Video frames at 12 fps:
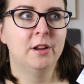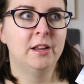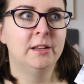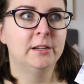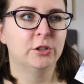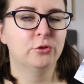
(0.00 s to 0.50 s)

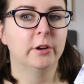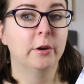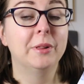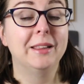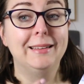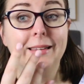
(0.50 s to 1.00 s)

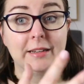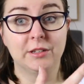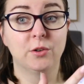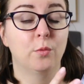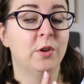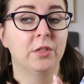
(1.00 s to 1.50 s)
inextricably
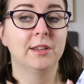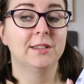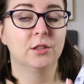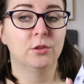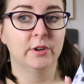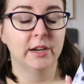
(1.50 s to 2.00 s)
linked with
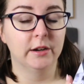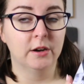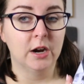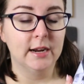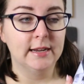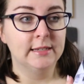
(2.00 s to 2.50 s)
these three
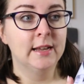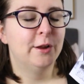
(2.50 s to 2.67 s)
guys.